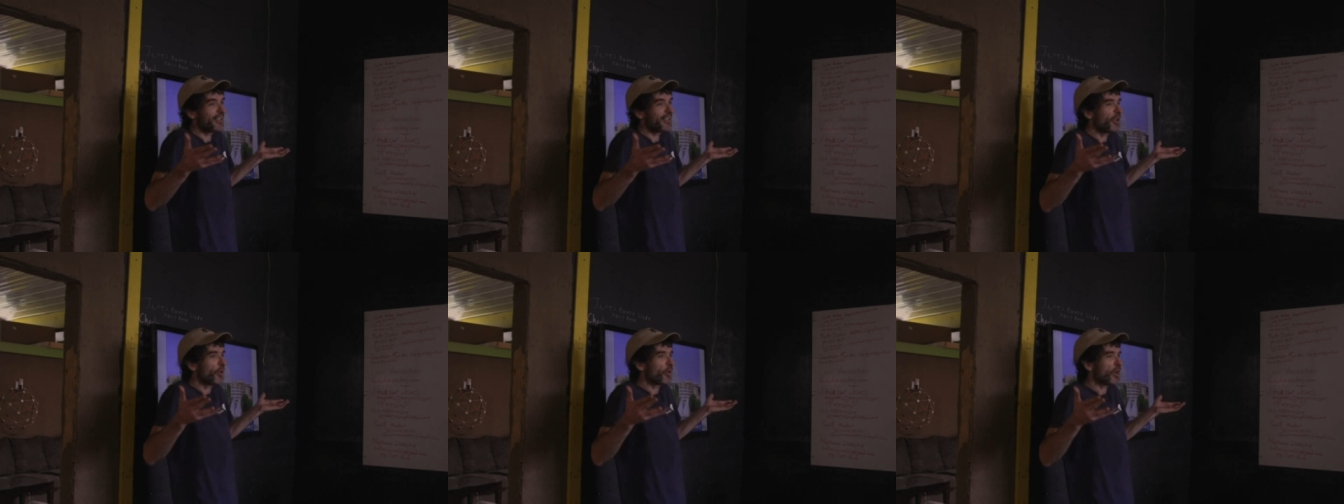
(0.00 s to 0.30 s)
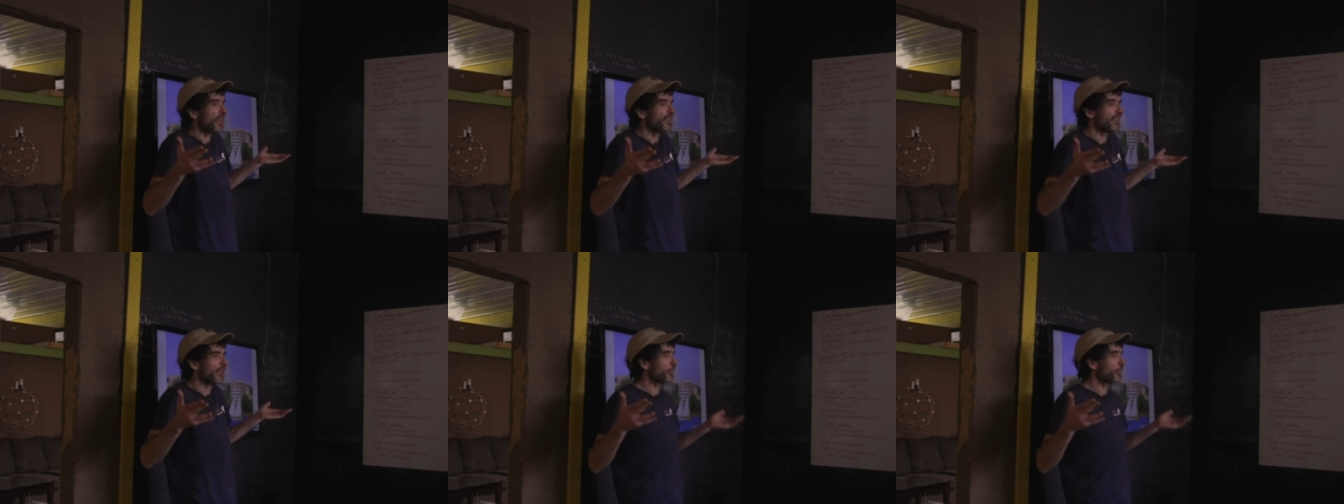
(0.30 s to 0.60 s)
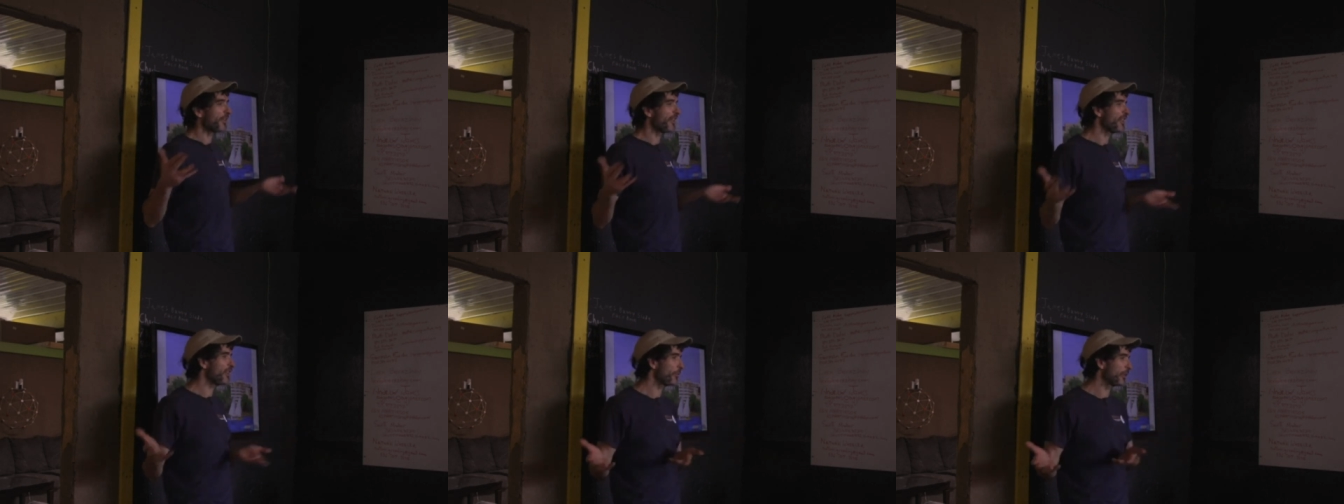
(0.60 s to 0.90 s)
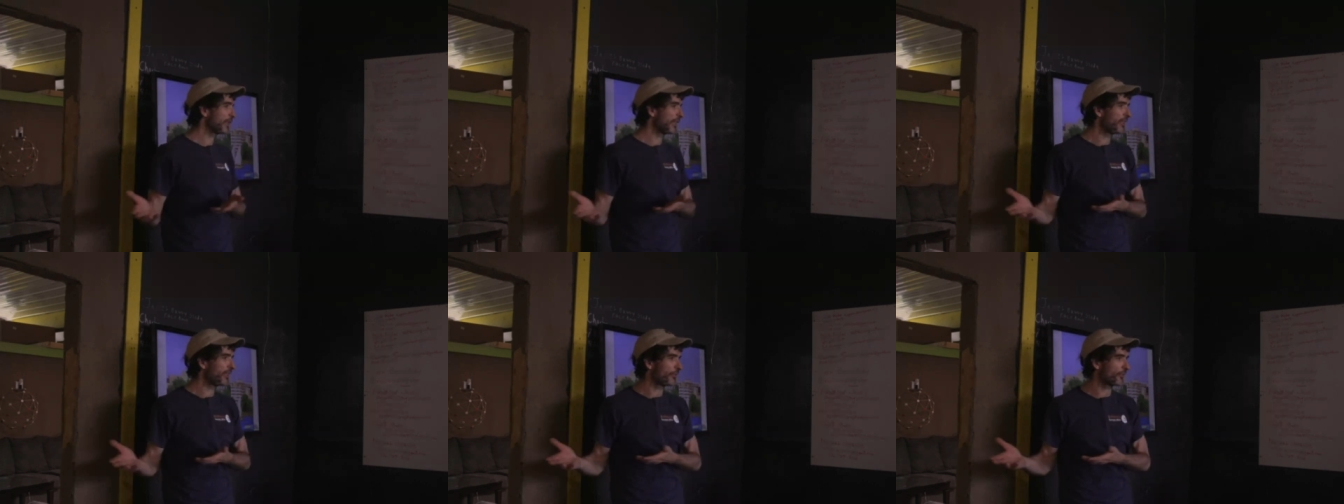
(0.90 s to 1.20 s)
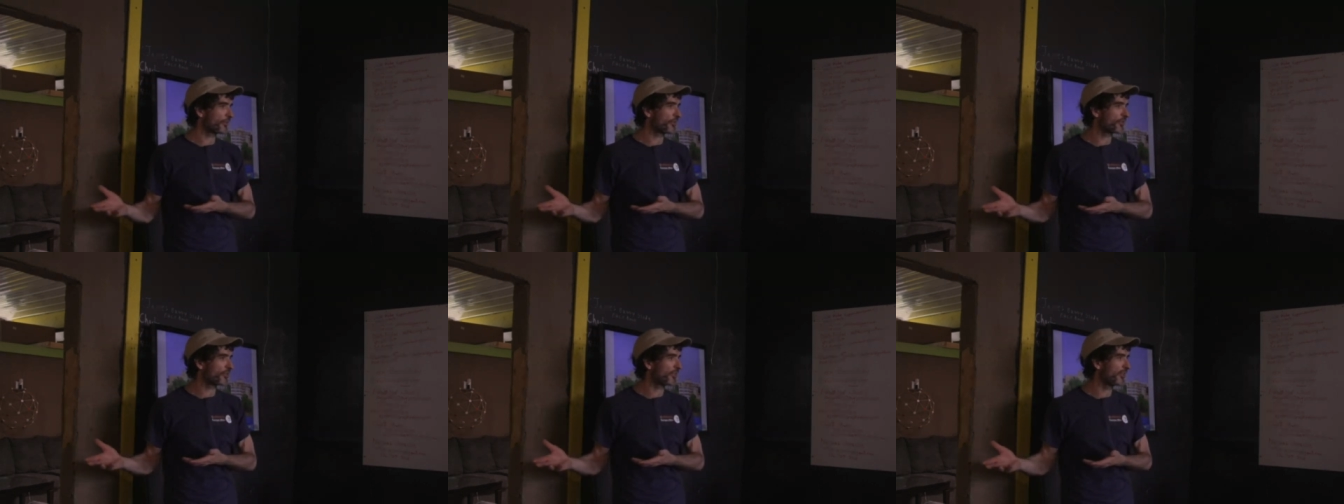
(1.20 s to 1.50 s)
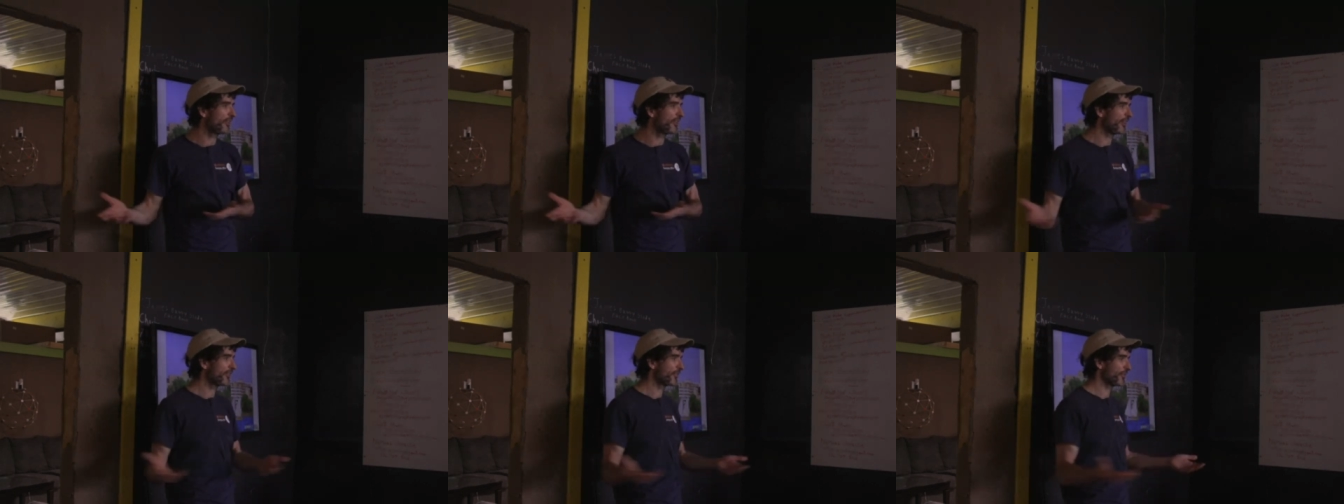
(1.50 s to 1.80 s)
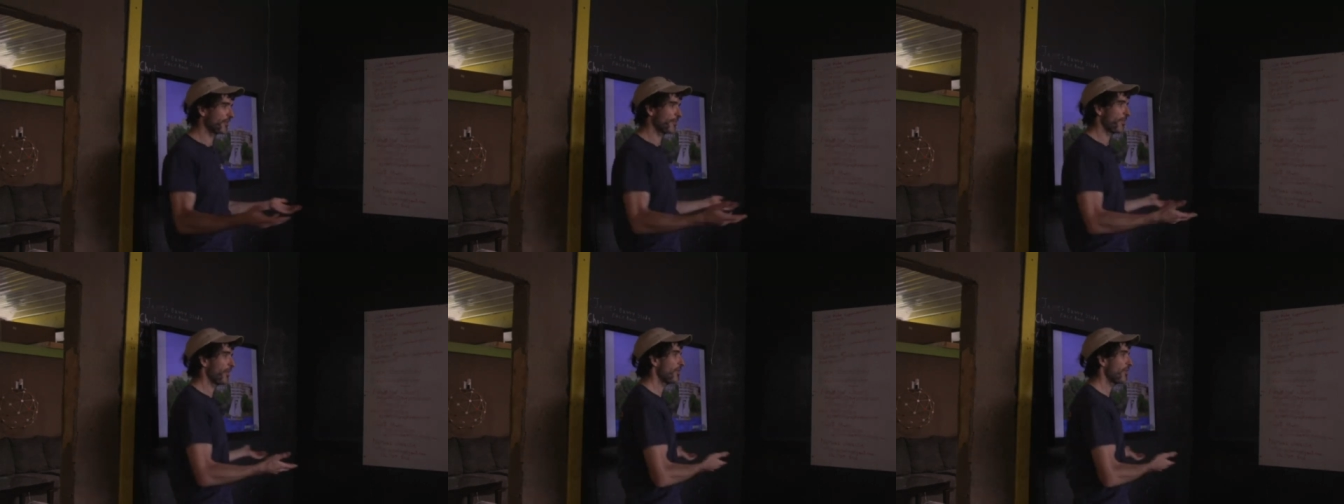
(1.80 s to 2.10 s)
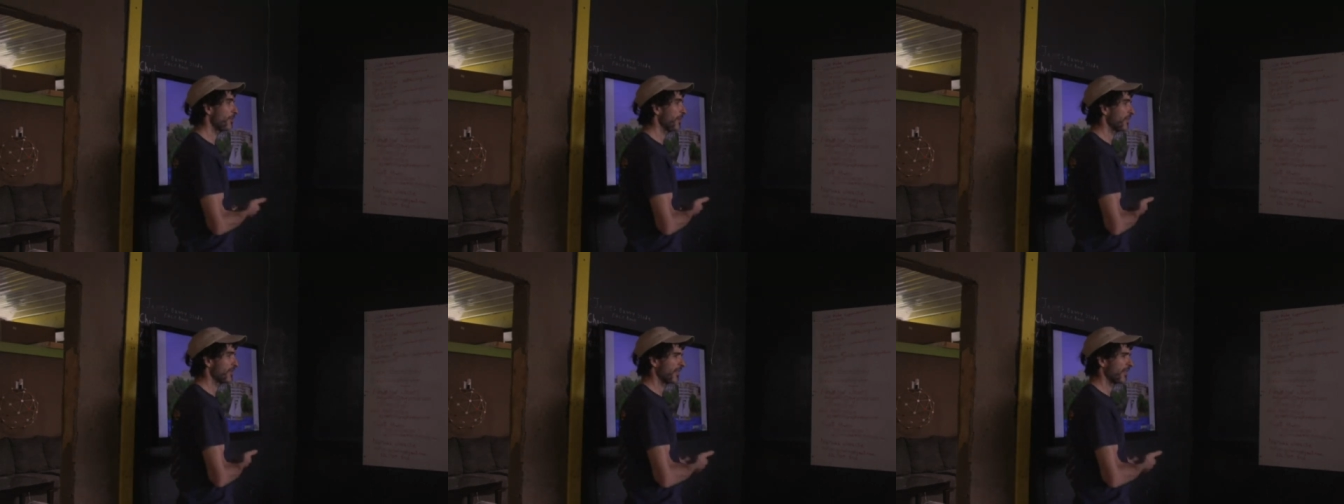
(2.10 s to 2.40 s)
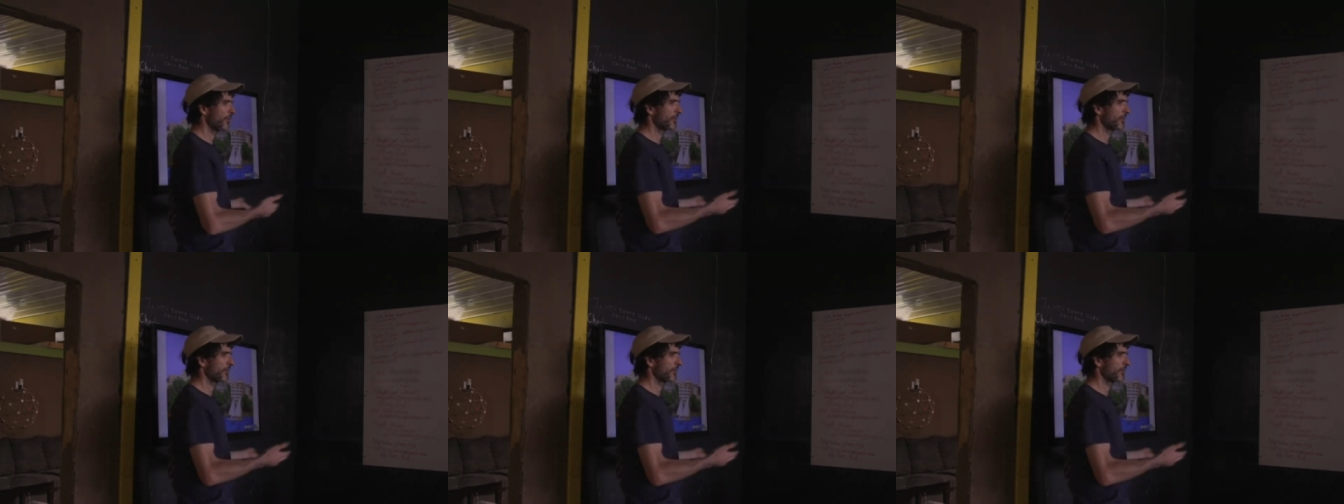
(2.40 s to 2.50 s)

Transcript: had no contact with anyone else in other departments.